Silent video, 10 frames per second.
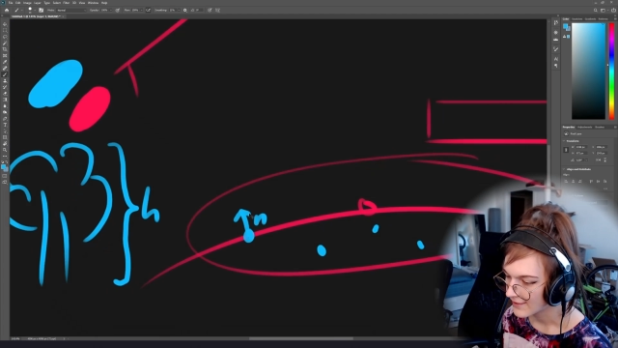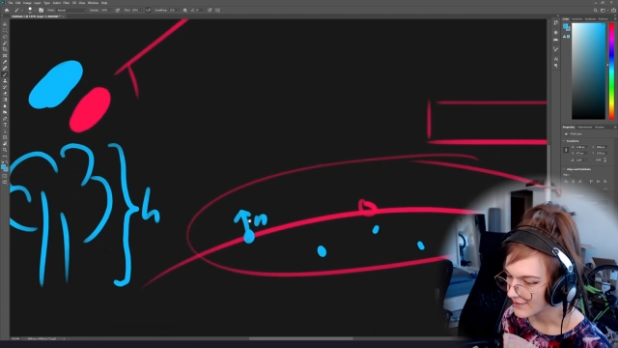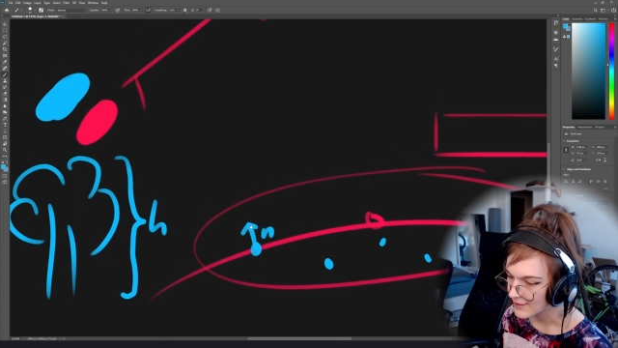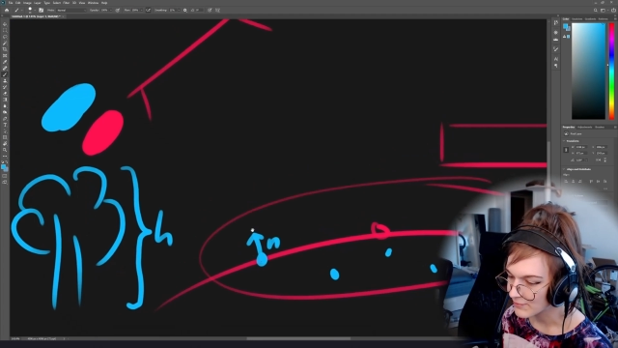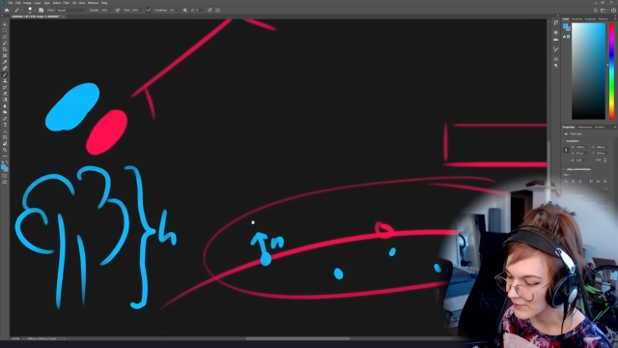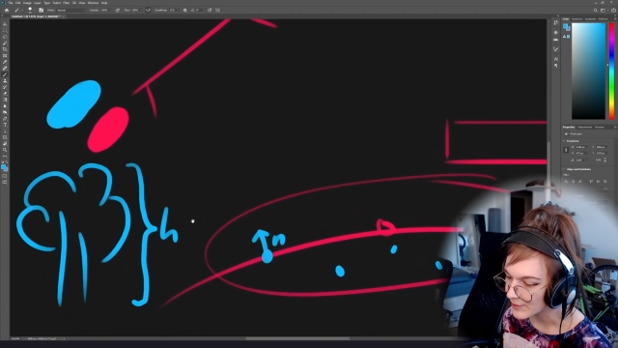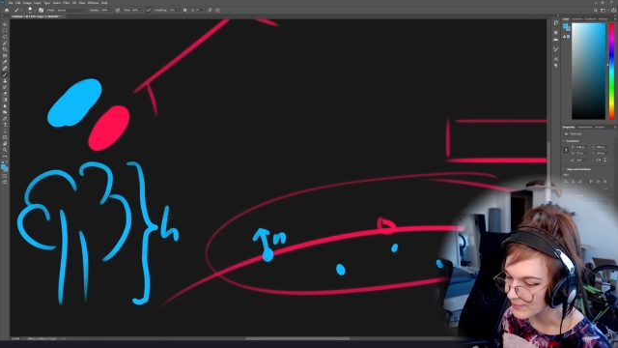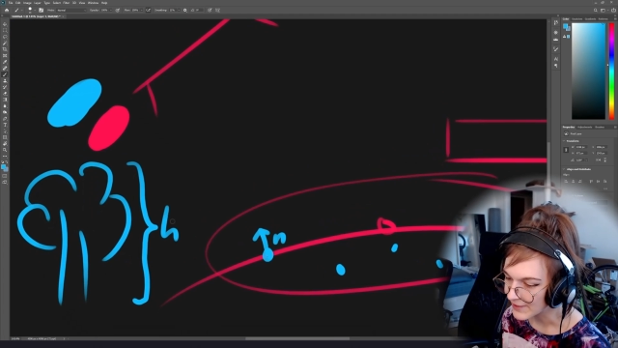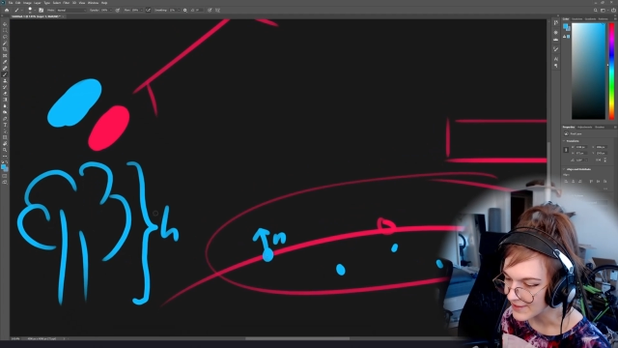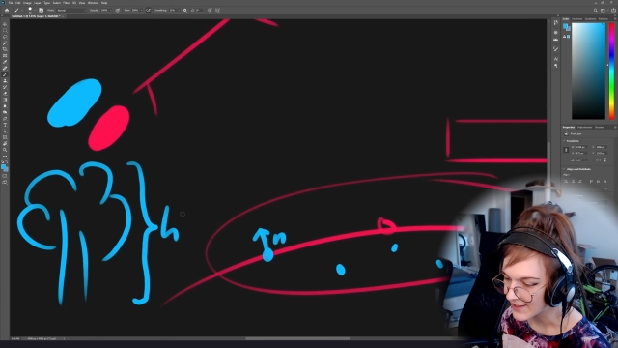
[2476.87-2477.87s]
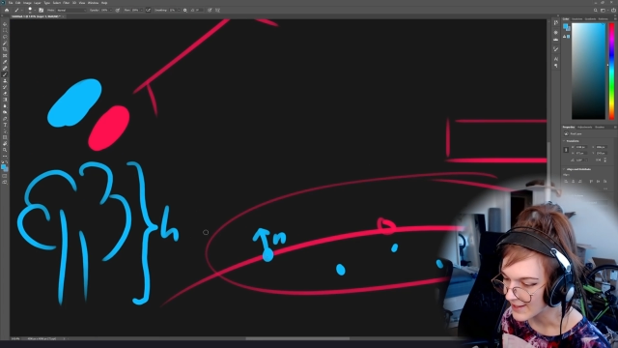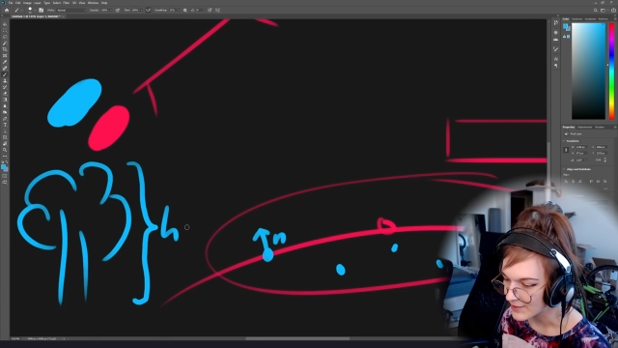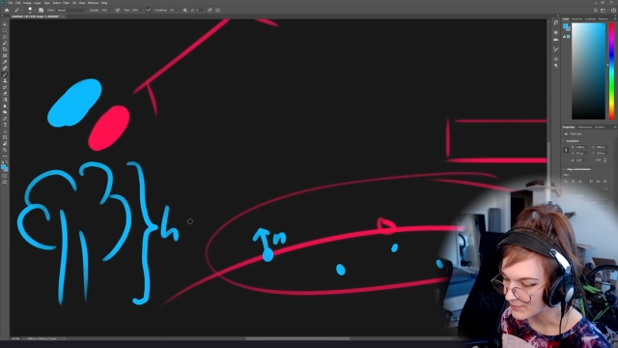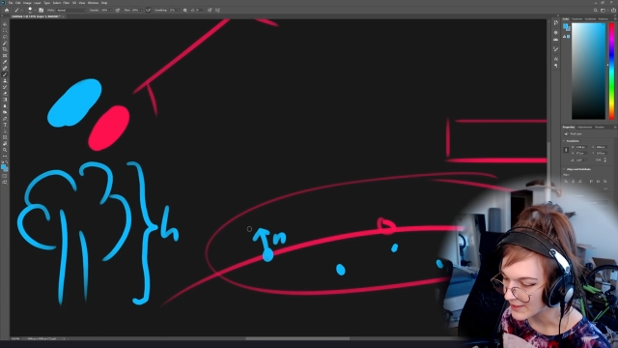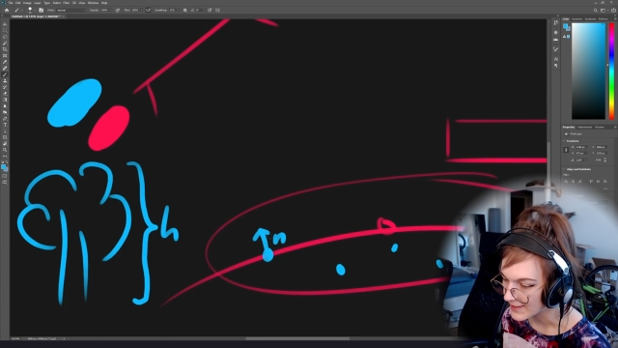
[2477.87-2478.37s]
and then multiply
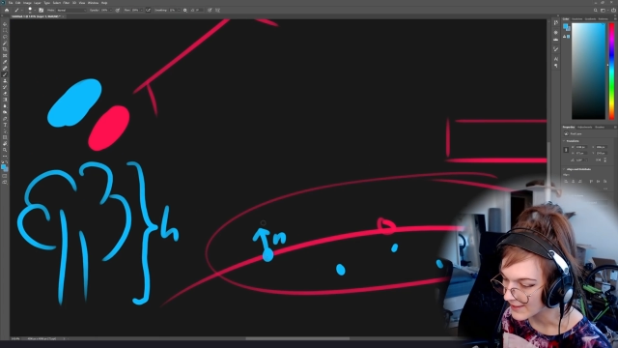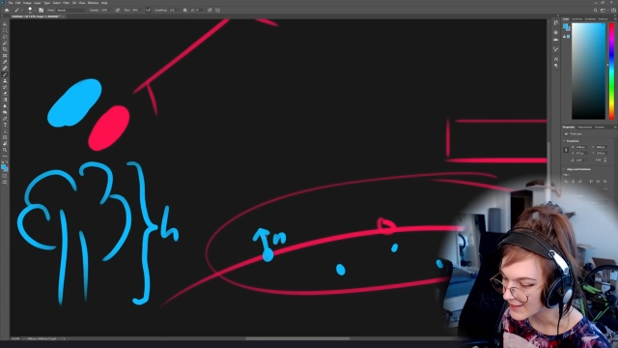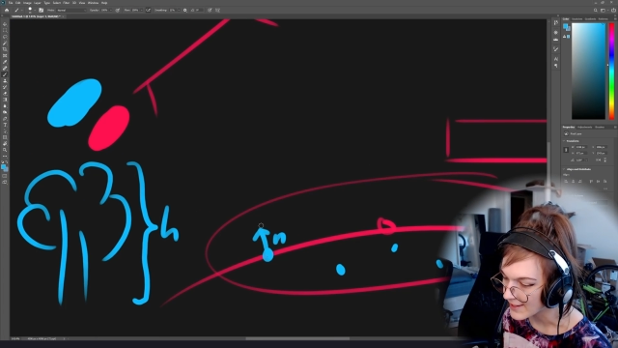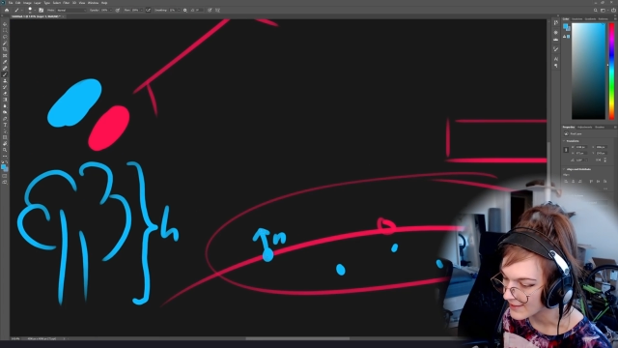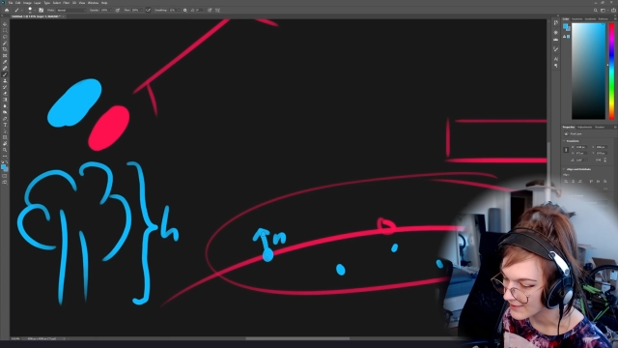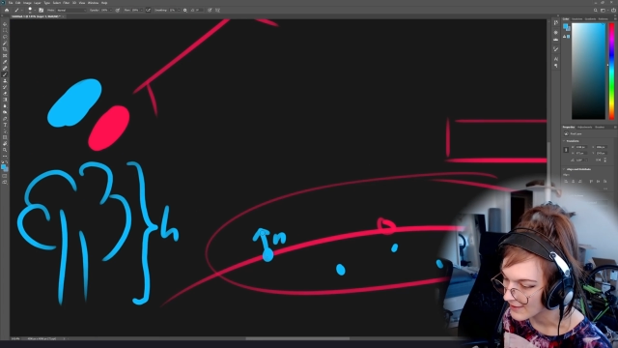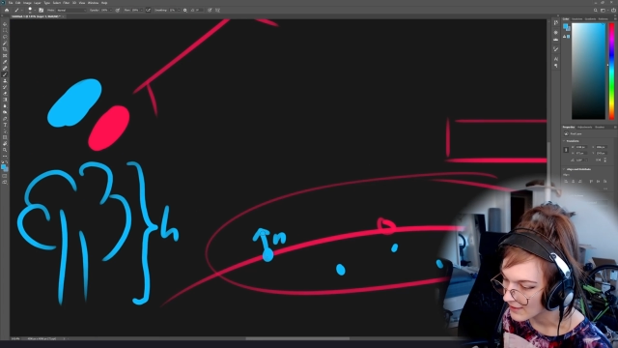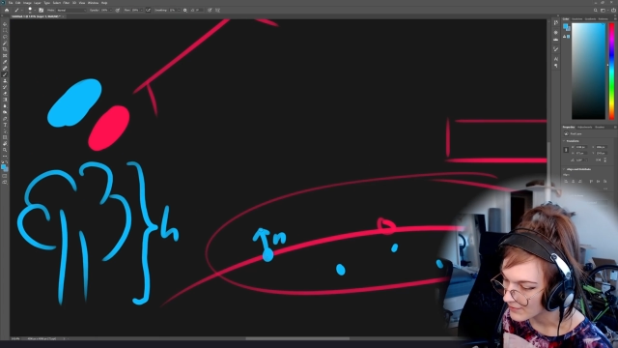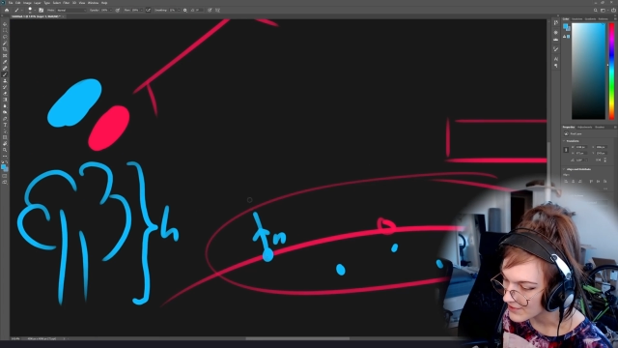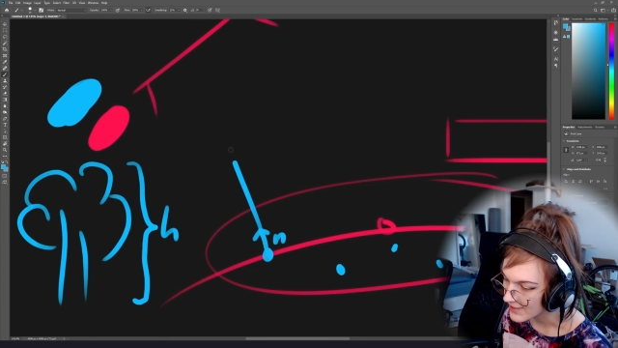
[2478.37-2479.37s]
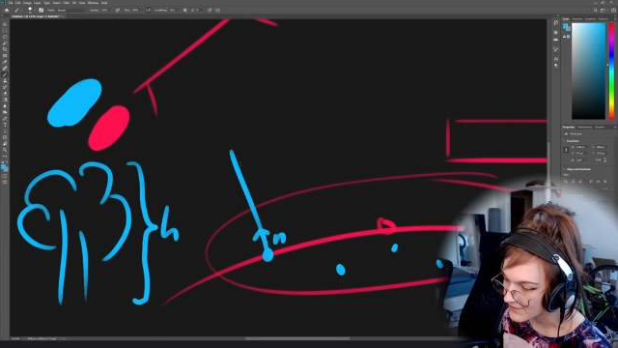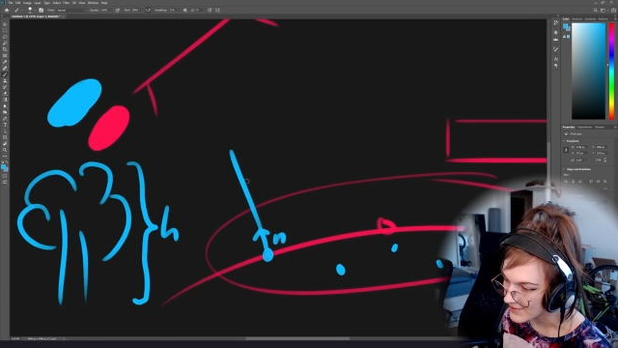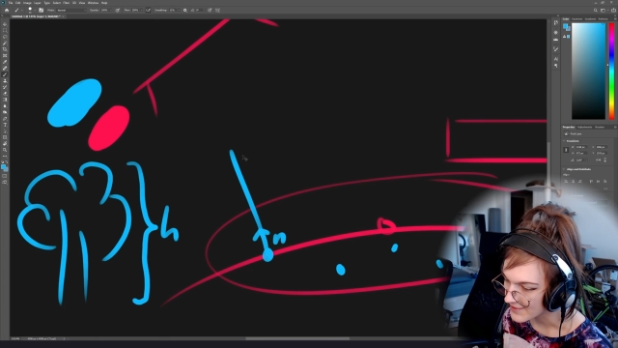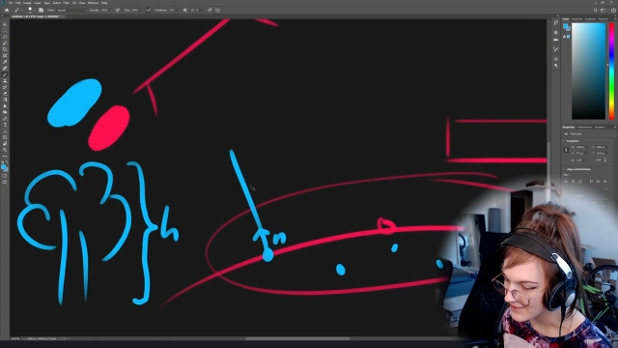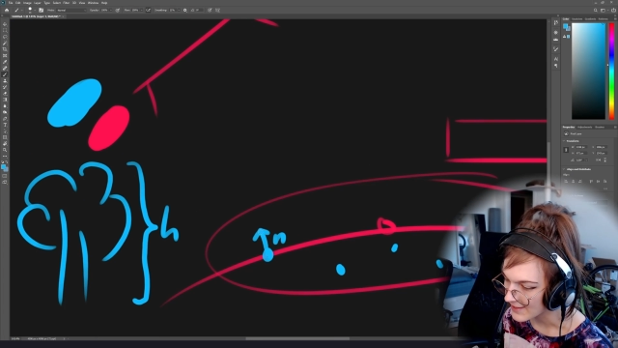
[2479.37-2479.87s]
that by the height, which gives
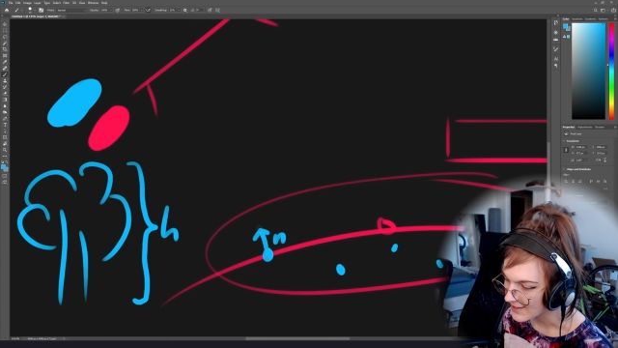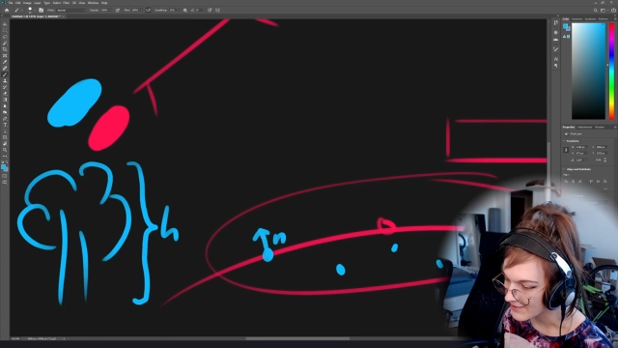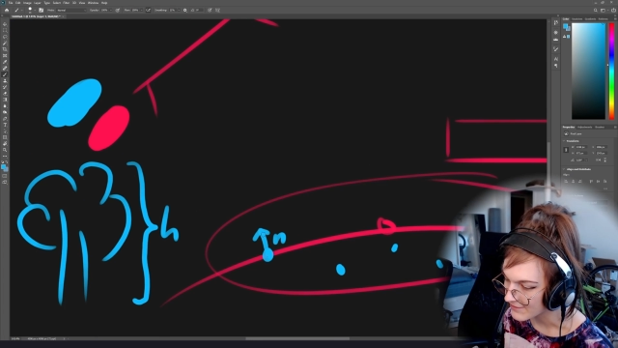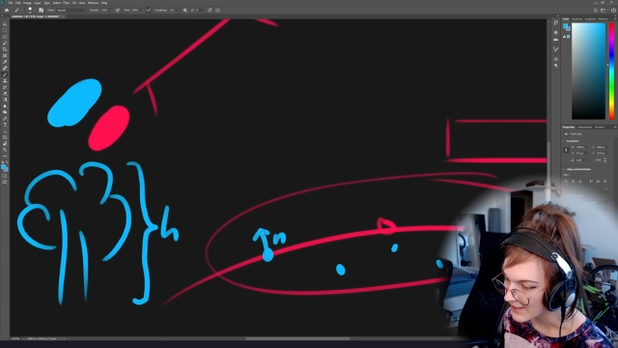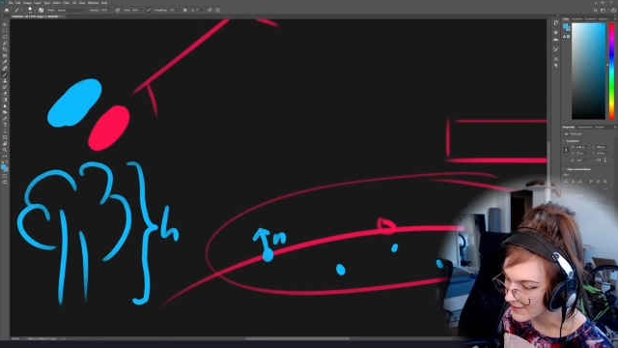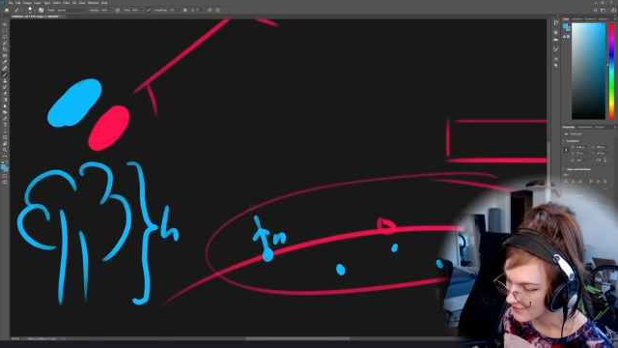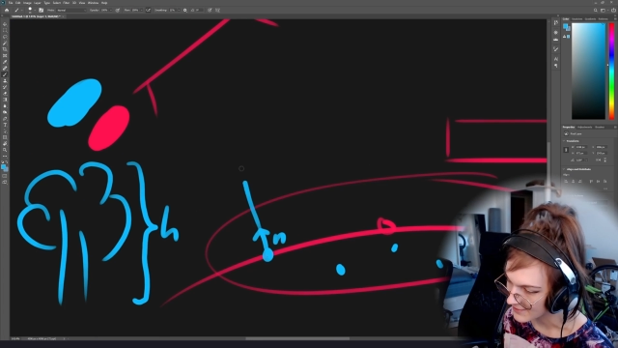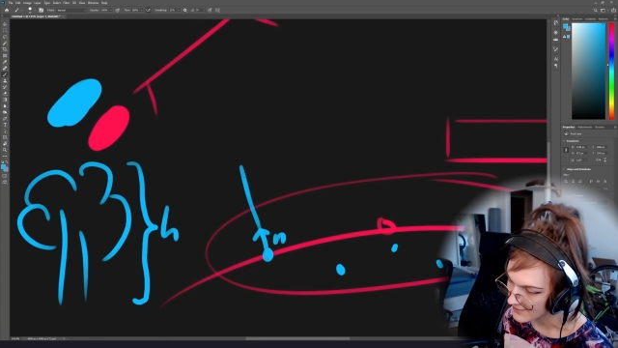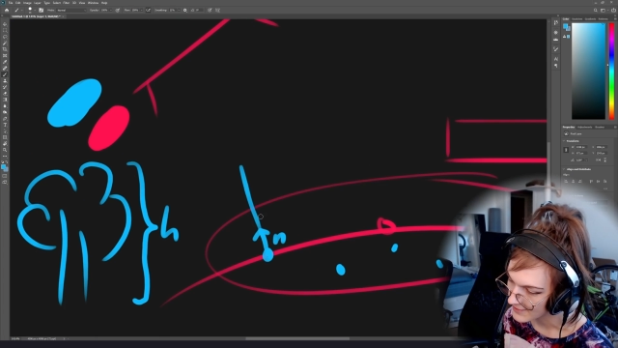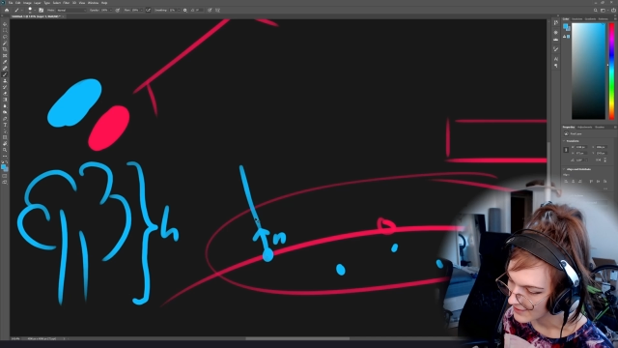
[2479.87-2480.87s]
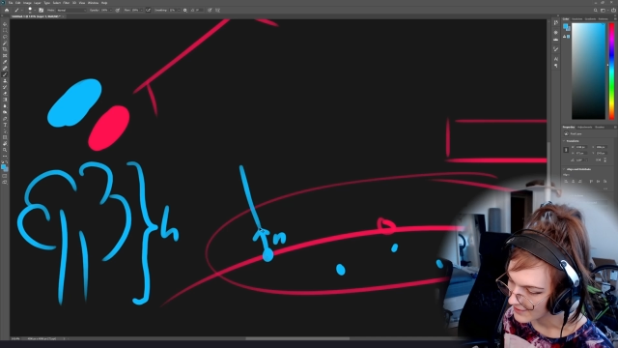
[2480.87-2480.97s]
us a vector